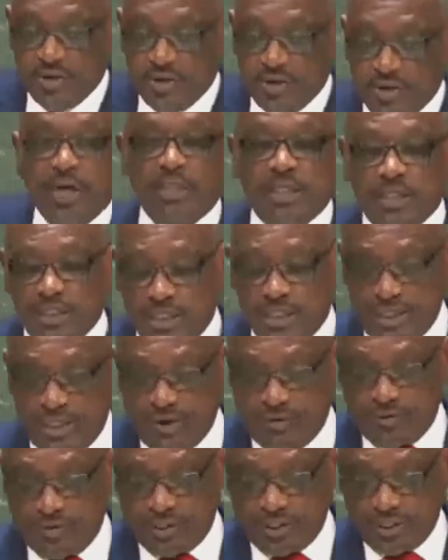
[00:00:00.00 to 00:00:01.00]
to the
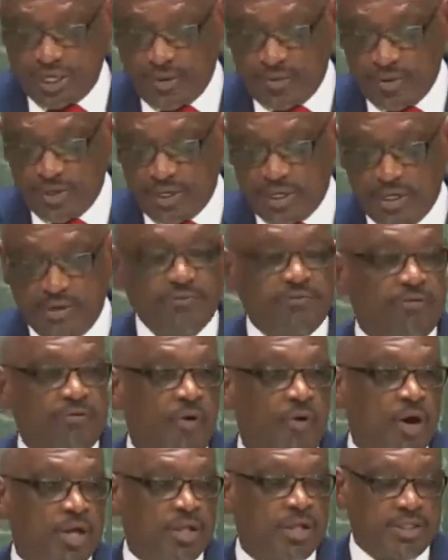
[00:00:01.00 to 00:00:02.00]
presidency of the
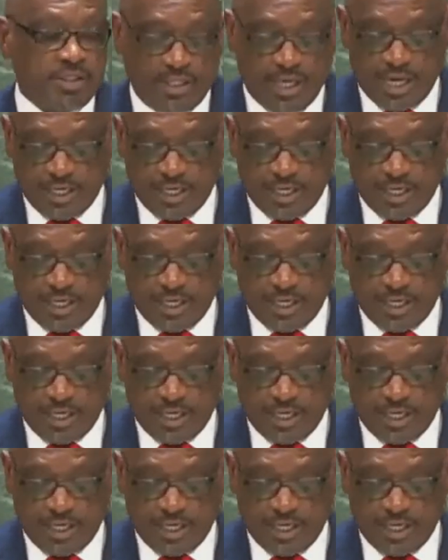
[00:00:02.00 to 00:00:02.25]
74th